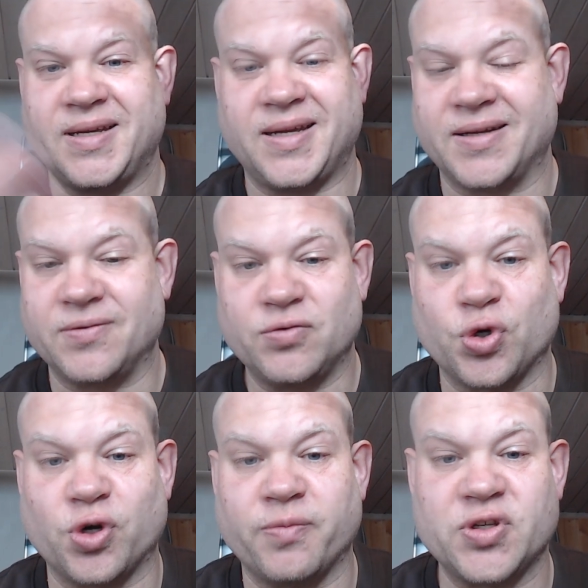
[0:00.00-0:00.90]

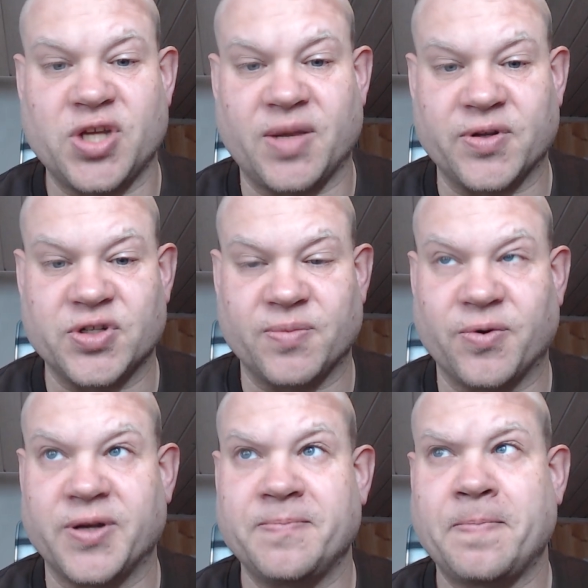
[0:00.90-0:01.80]
tournament championship, right?
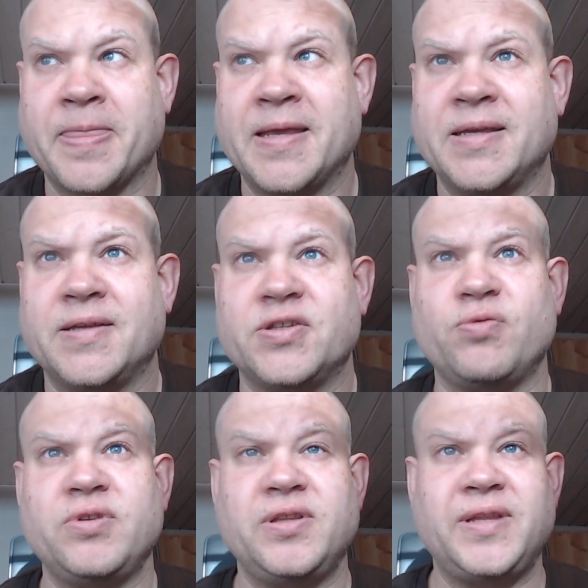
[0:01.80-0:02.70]

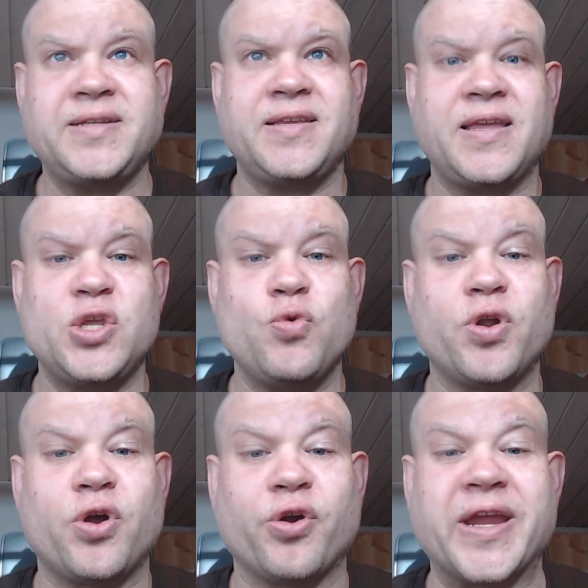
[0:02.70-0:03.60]
So let's say that you
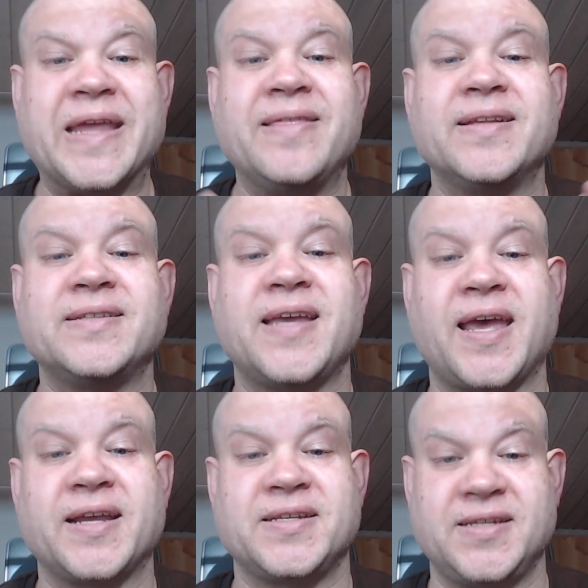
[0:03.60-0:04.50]
and I are in the
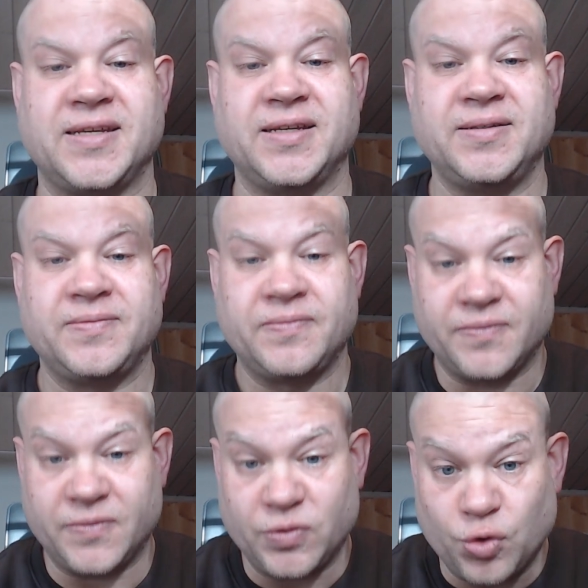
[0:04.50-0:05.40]
taxi
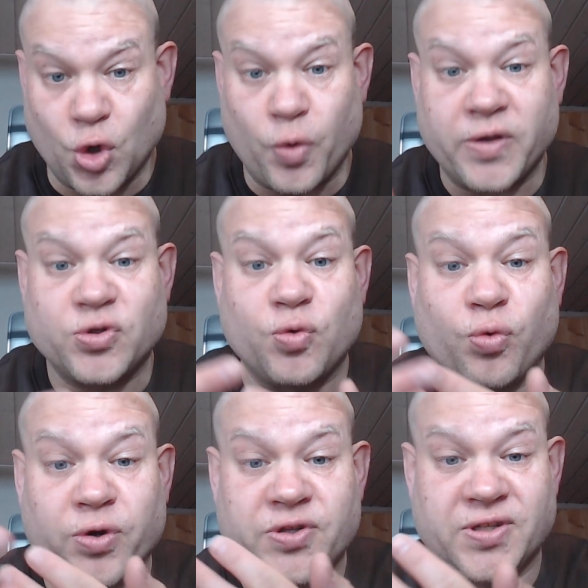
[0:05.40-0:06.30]
going
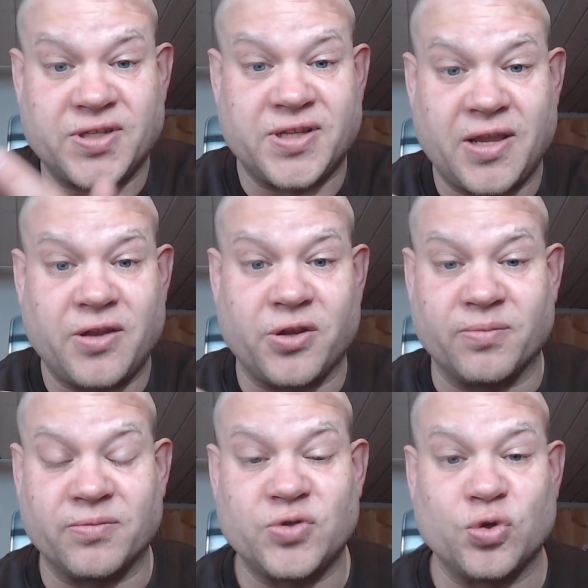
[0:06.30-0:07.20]
towards the
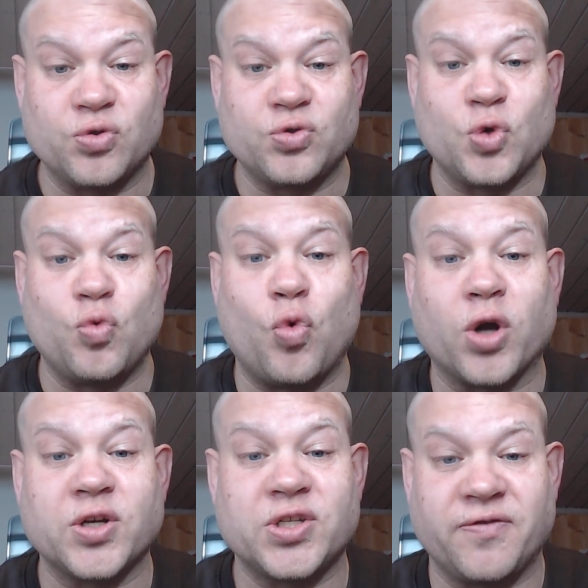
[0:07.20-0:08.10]
stadium to
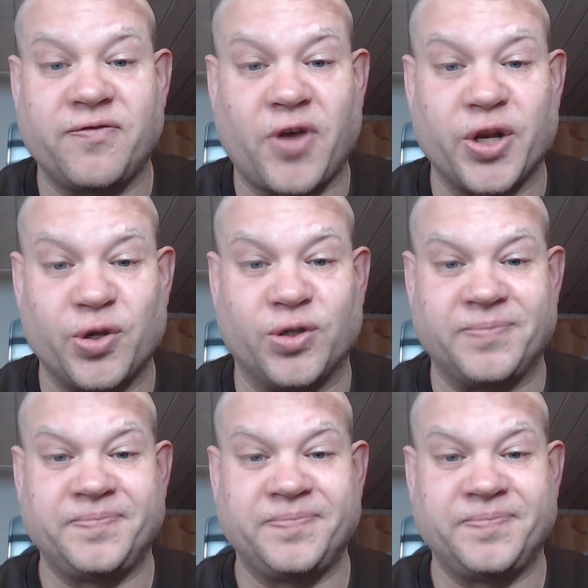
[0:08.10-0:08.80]
watch the final.